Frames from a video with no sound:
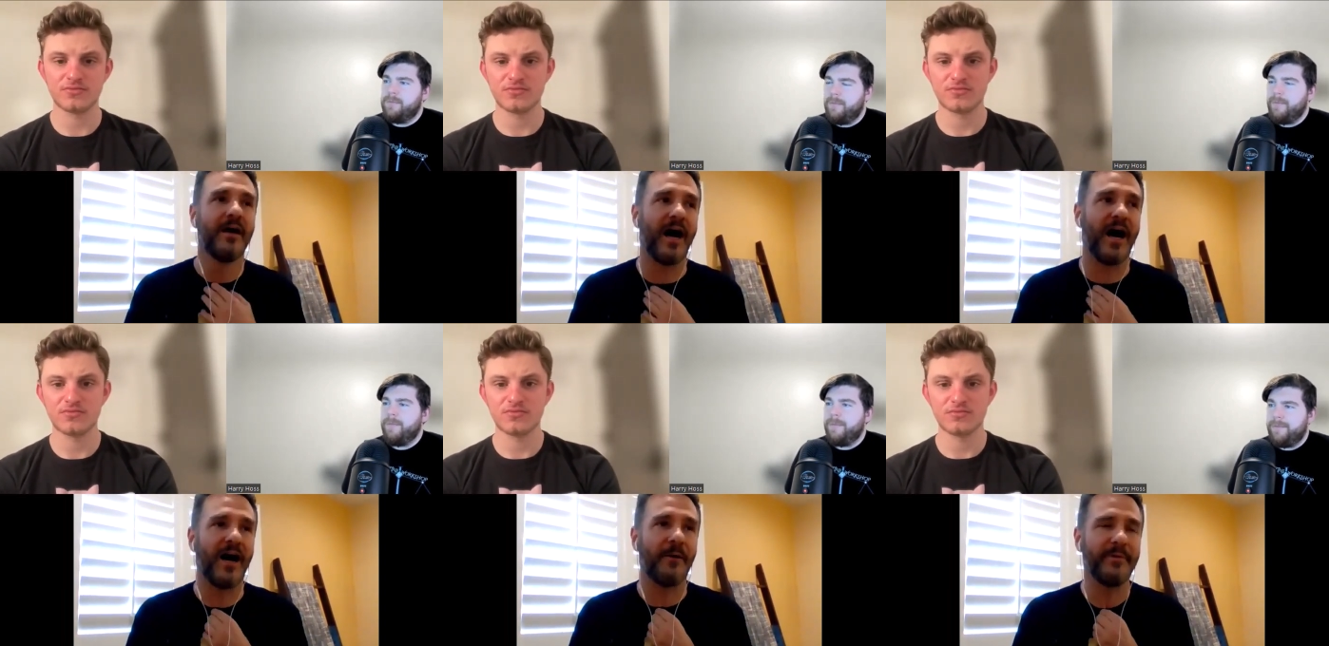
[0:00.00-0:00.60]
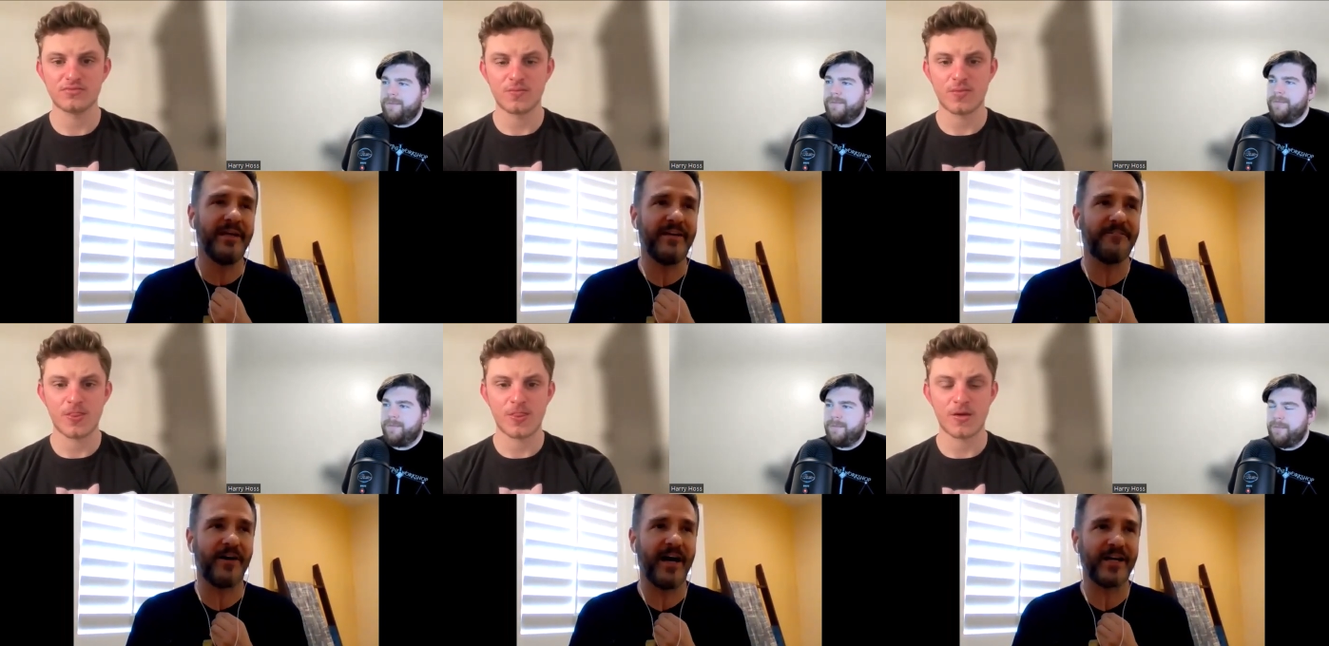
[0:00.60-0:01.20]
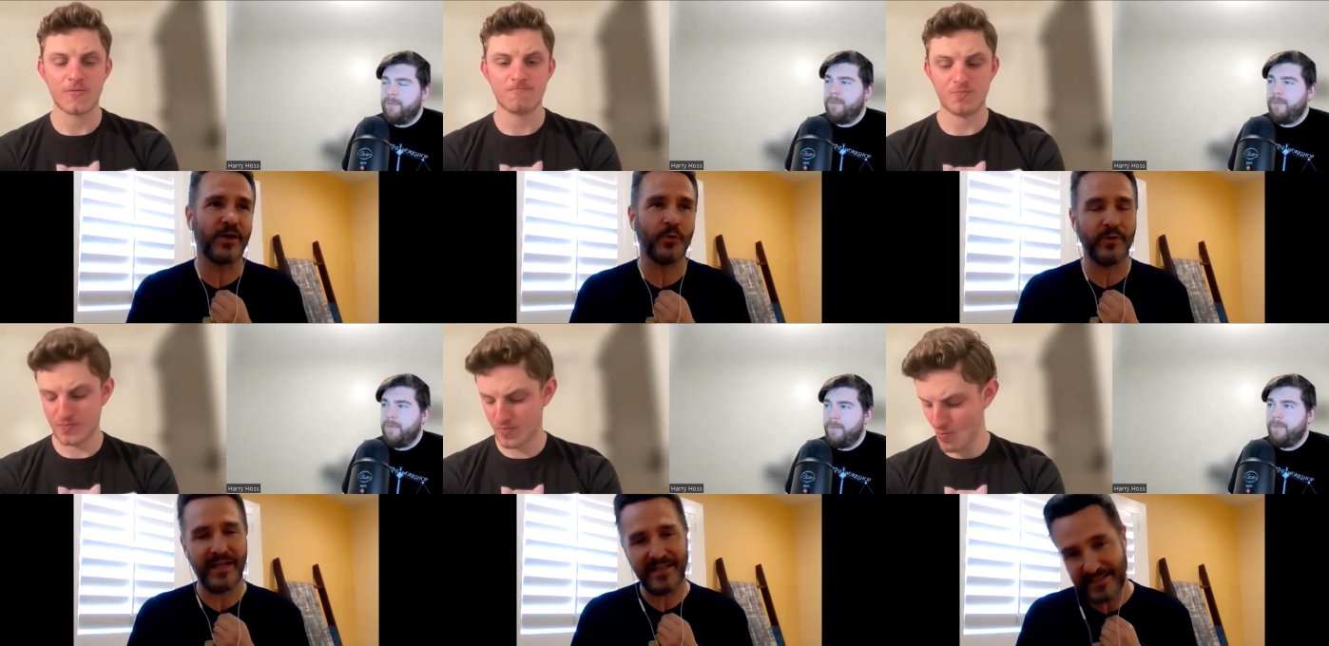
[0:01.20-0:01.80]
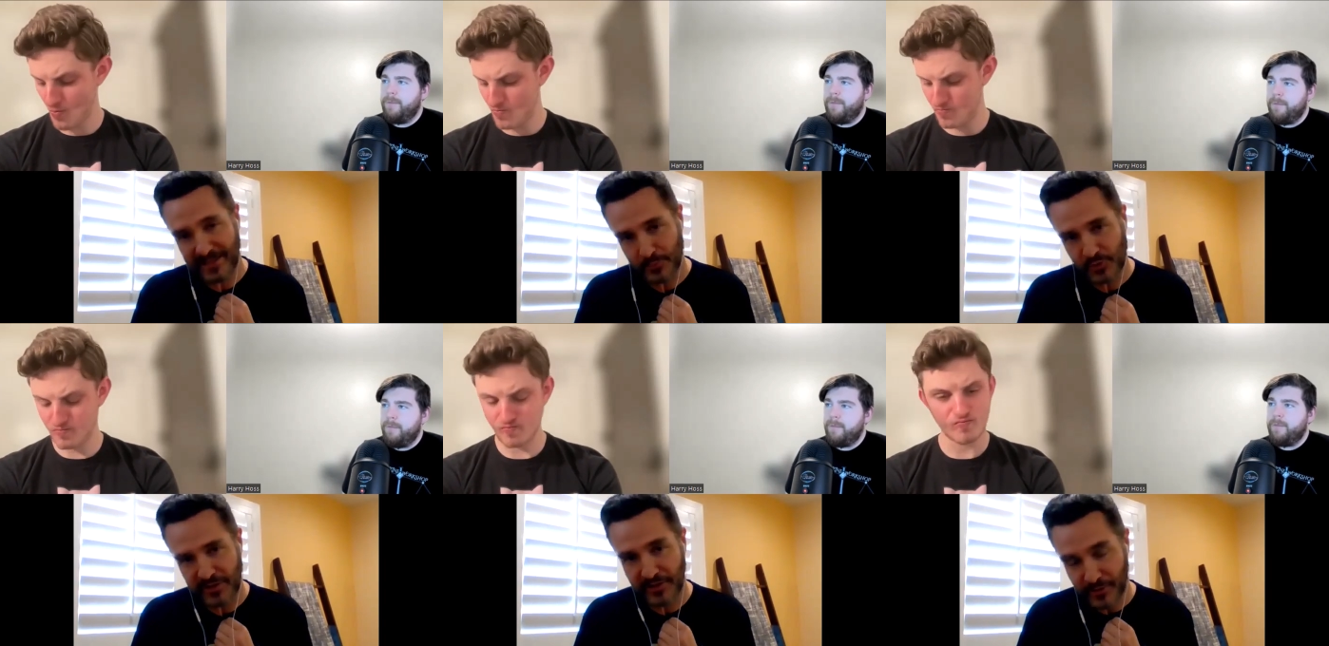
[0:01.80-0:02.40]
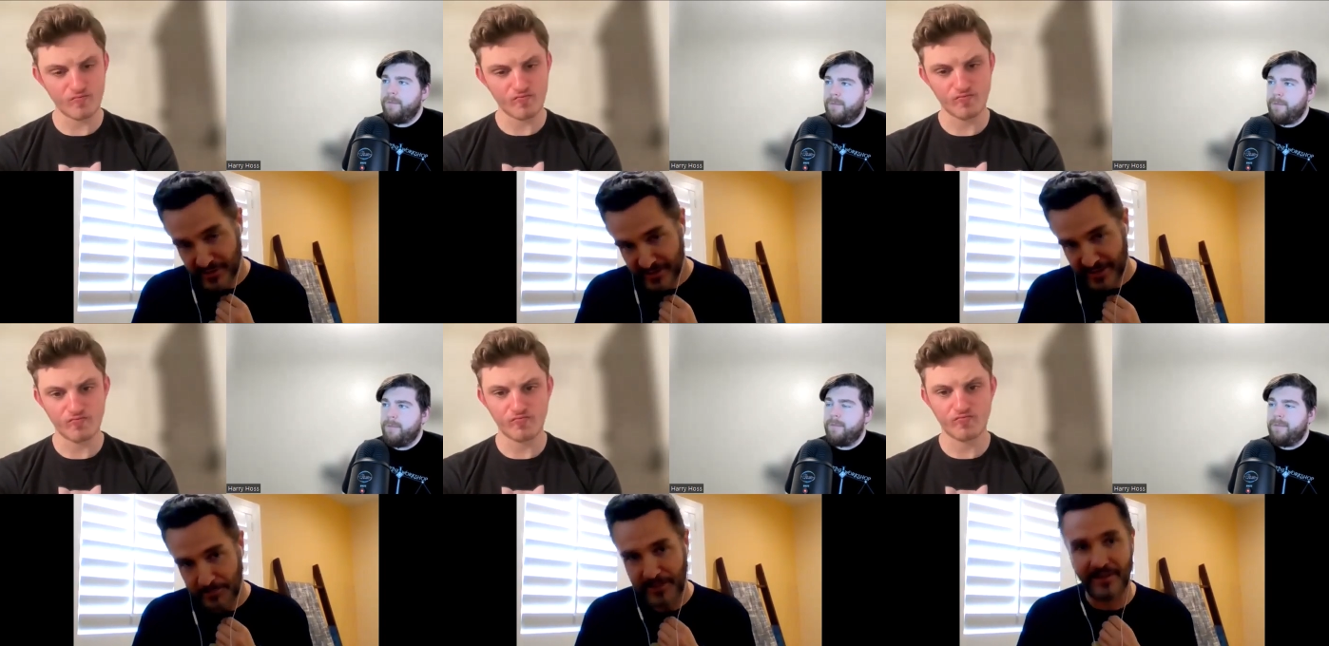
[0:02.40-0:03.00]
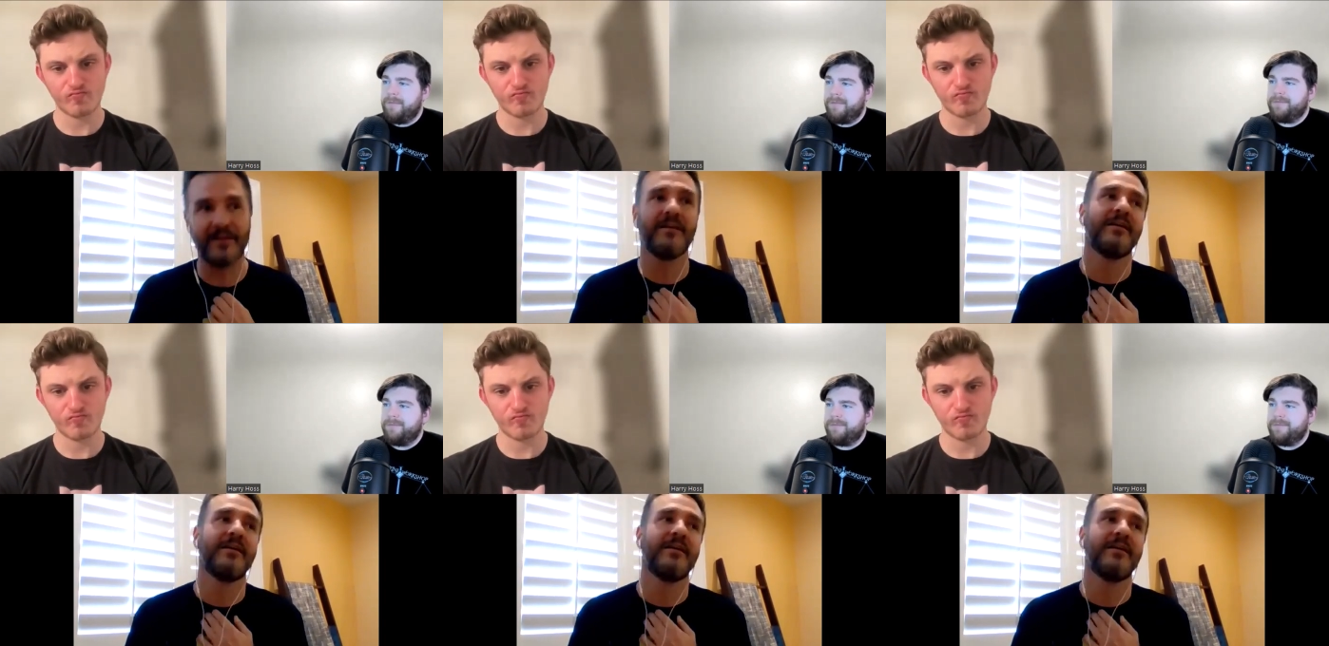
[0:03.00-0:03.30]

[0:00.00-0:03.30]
Speaker 1: Um, if I go to an A T M machine, they're going to get me.